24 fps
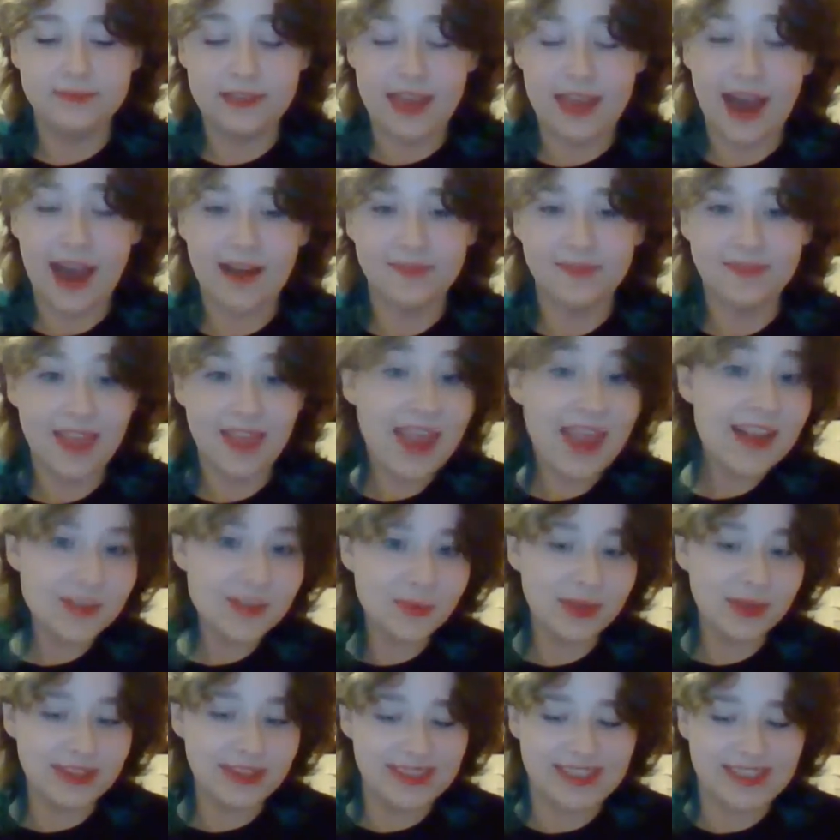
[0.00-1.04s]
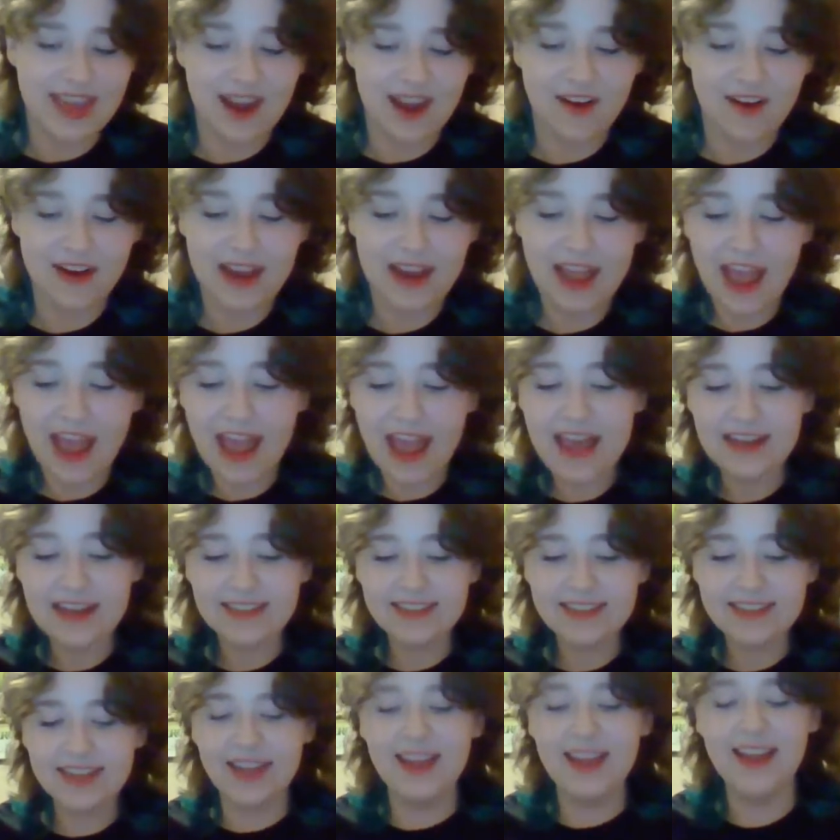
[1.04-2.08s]
Yeah, it's really scary.
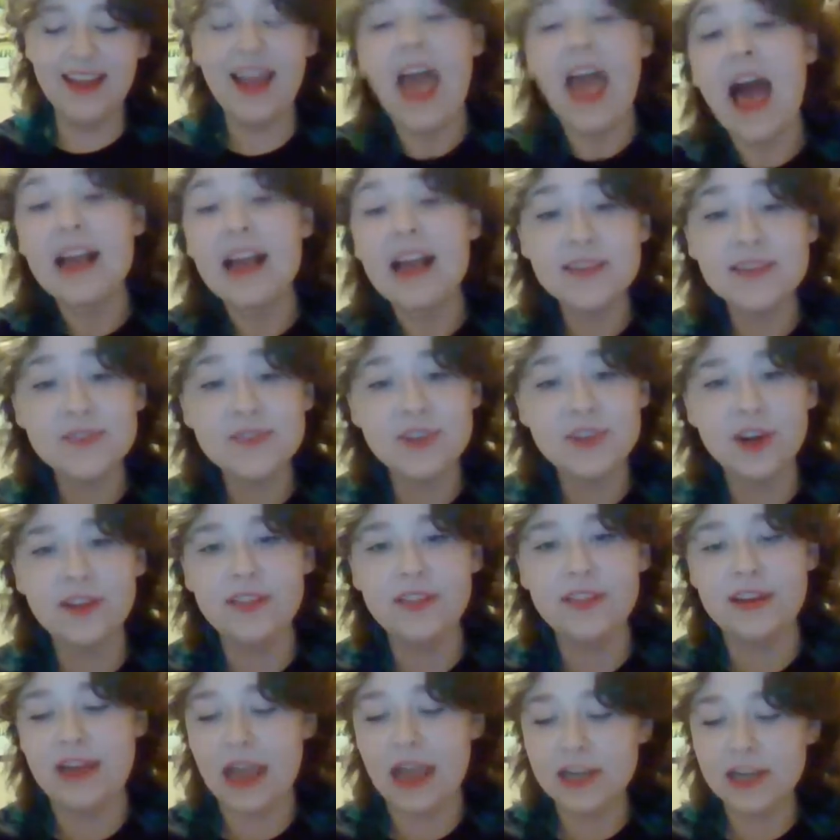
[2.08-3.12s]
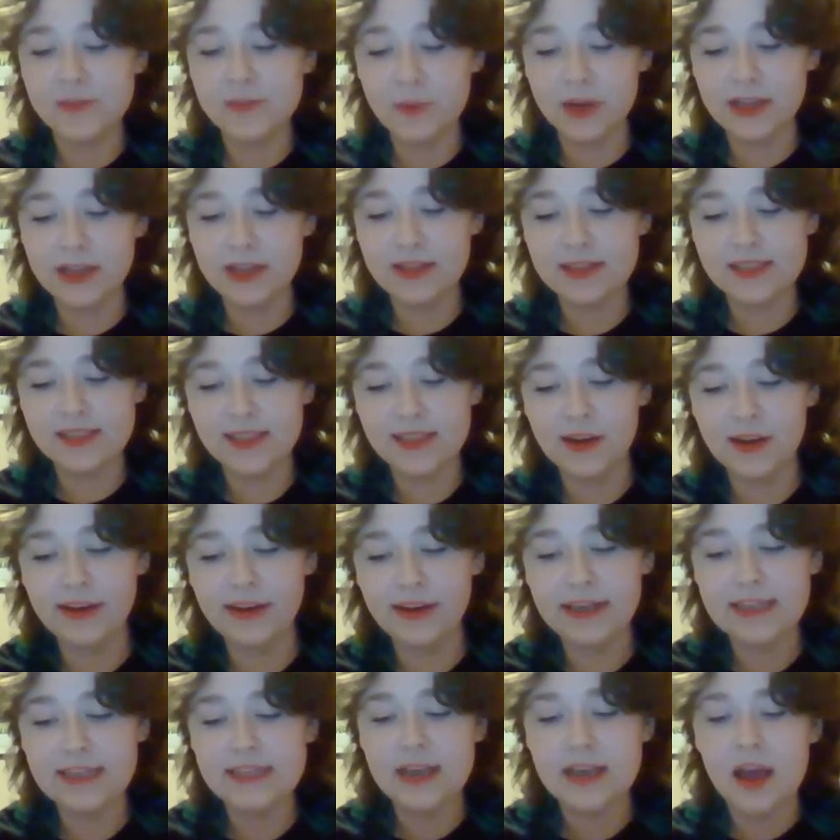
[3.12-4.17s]
And as I've started the next book in this
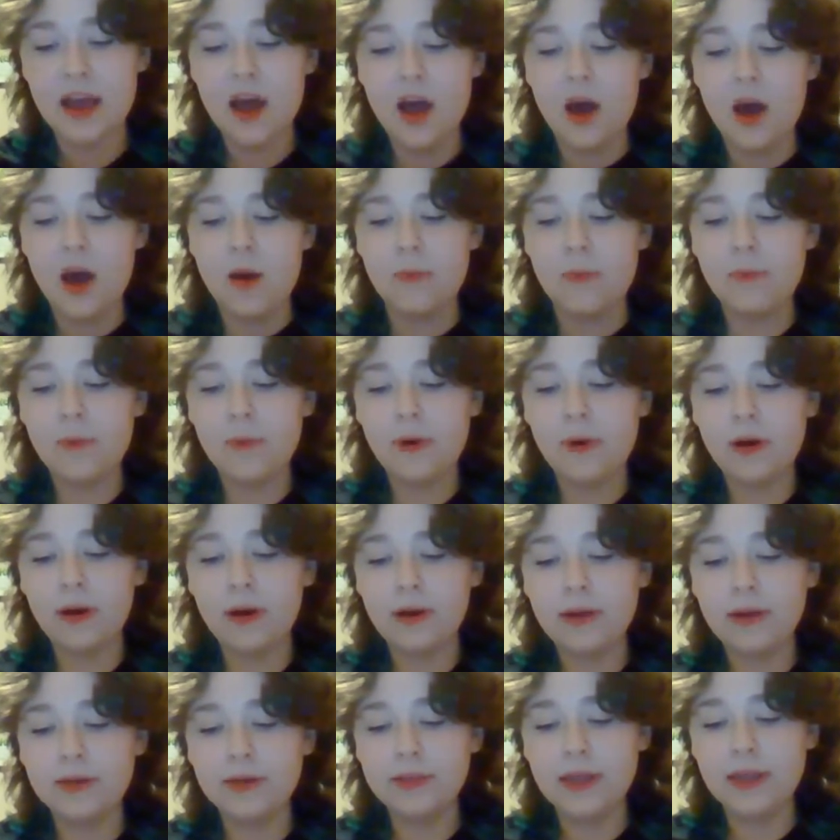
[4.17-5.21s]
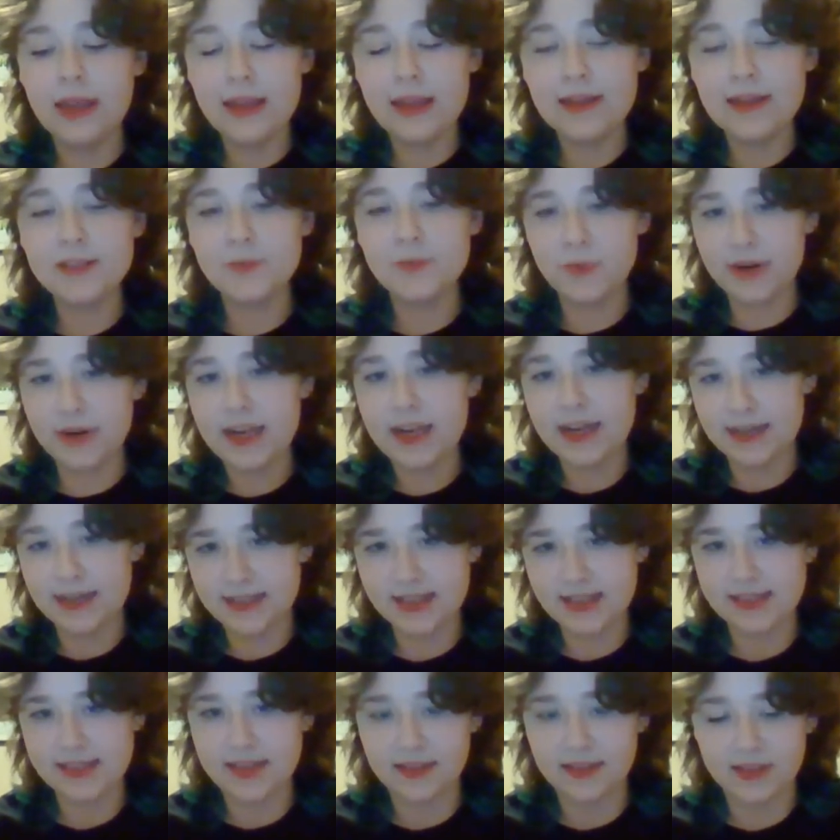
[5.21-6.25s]
series, it's pretty
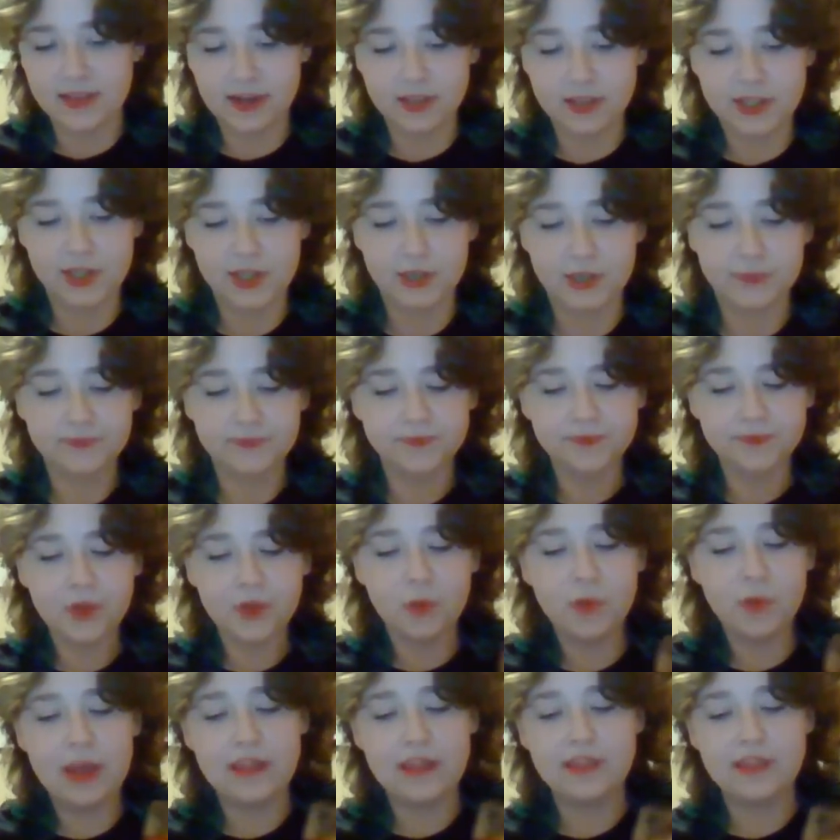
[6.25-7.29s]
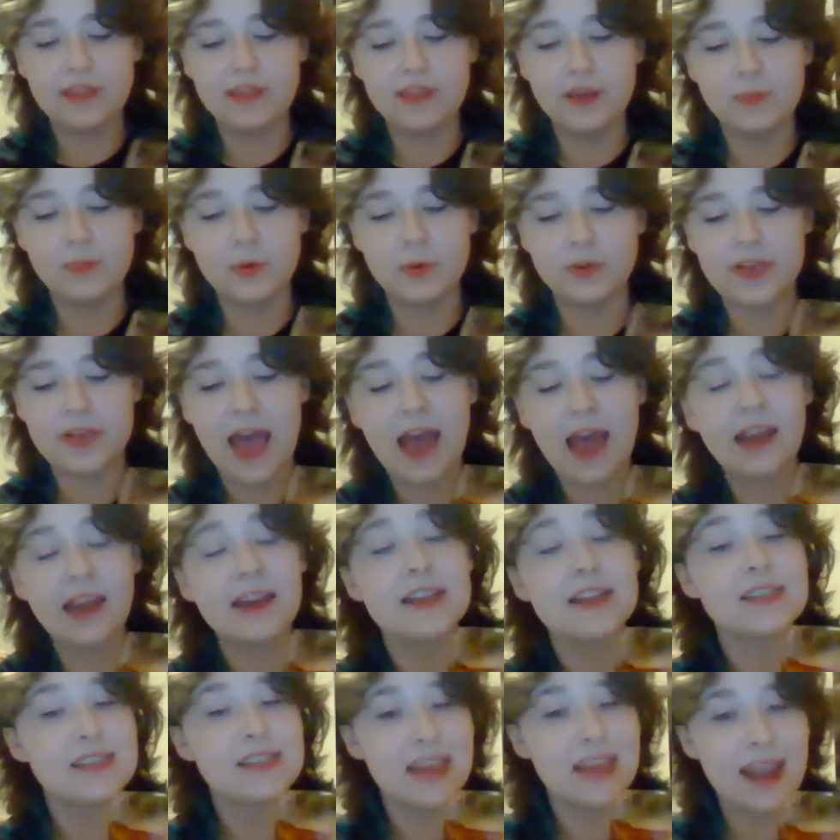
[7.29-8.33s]
consistent there too, with the
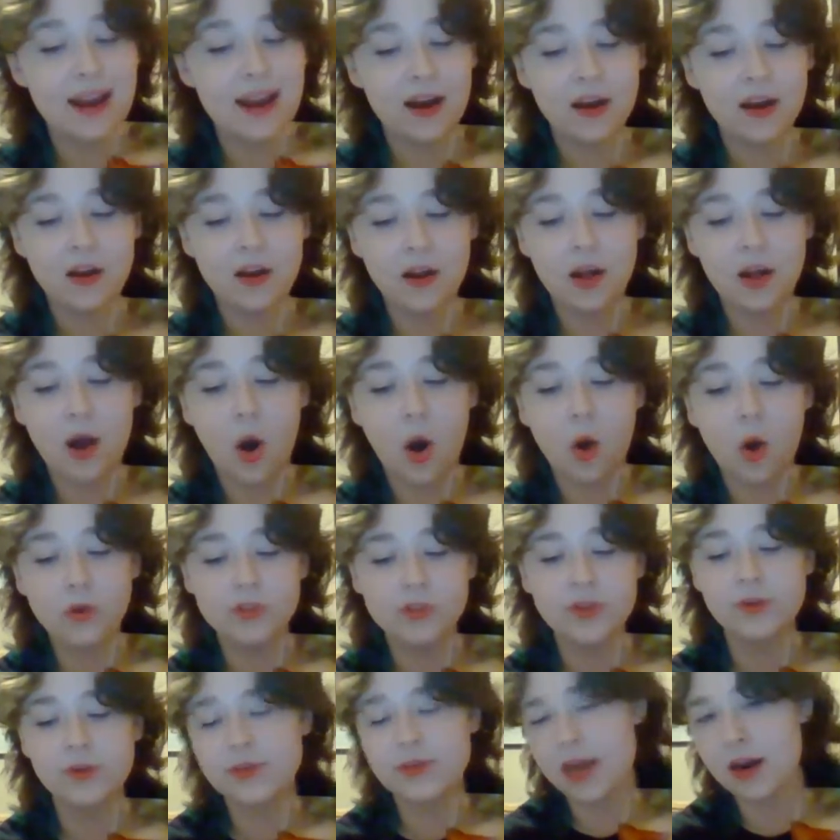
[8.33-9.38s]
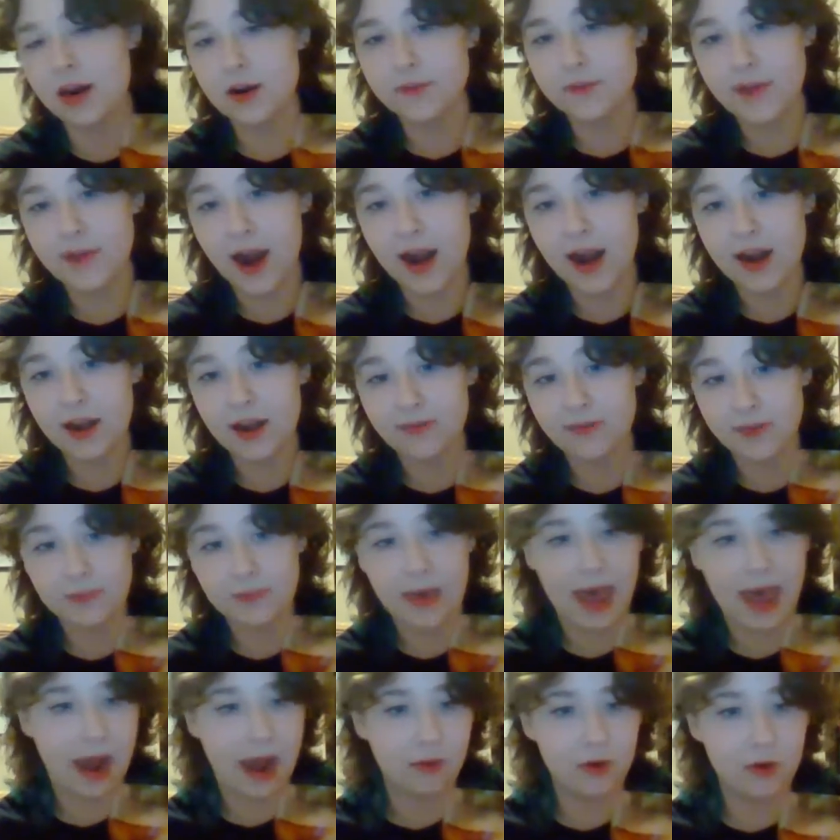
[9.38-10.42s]
protagonist there also terrified of the
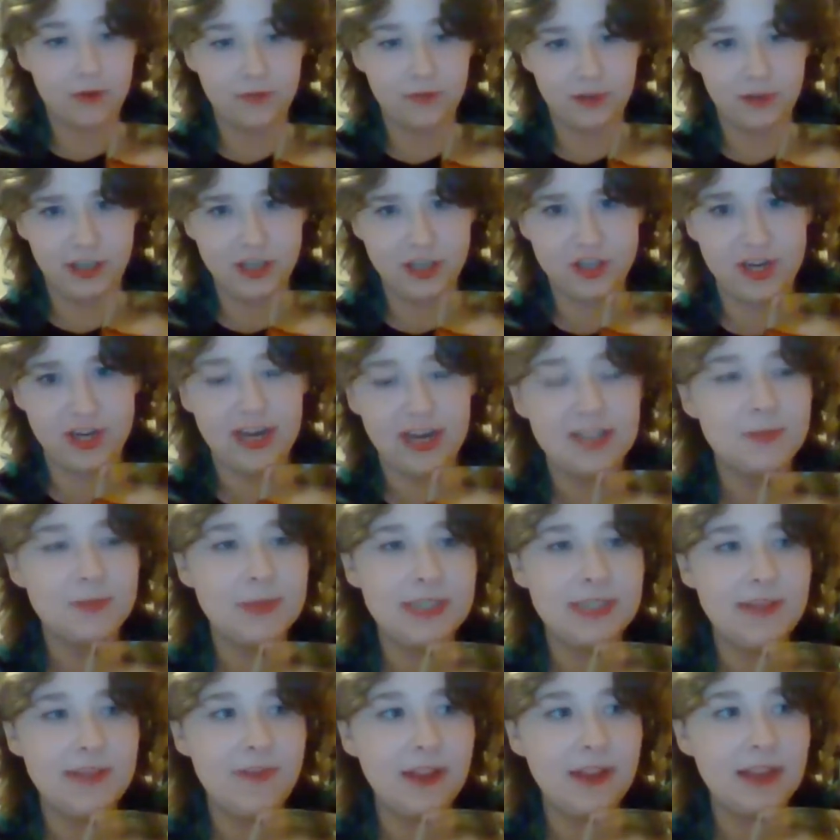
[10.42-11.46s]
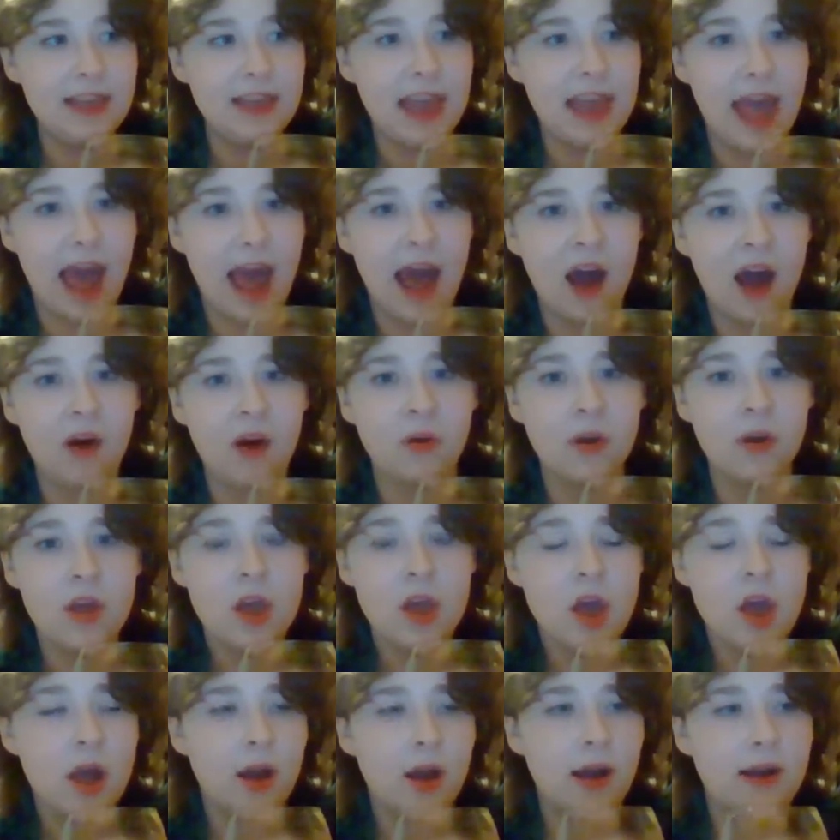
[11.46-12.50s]
power of religion, and specifically how
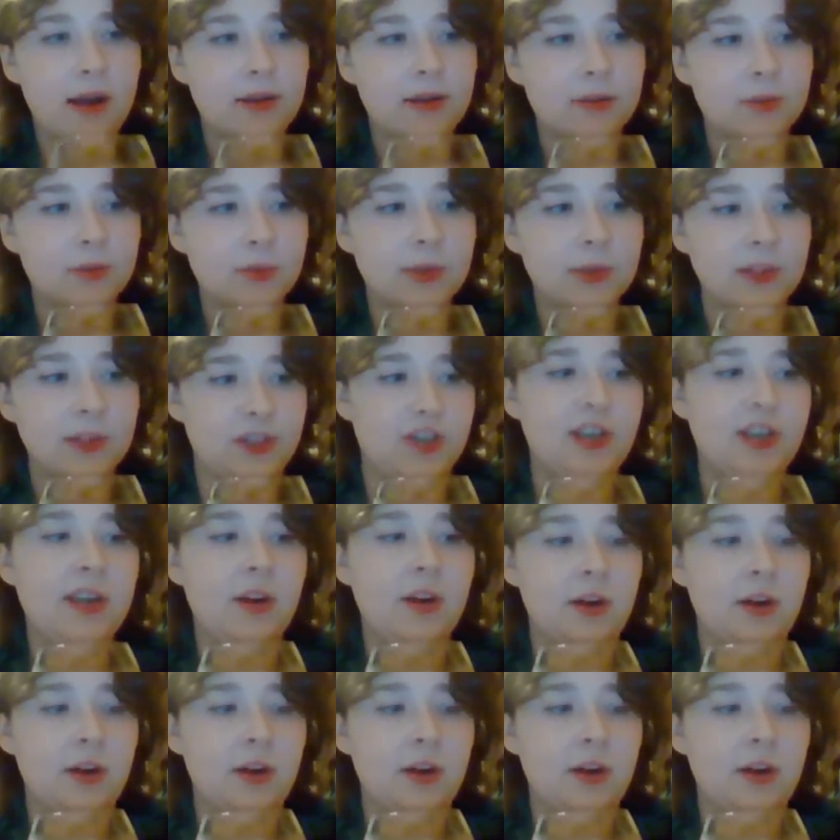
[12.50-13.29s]
religion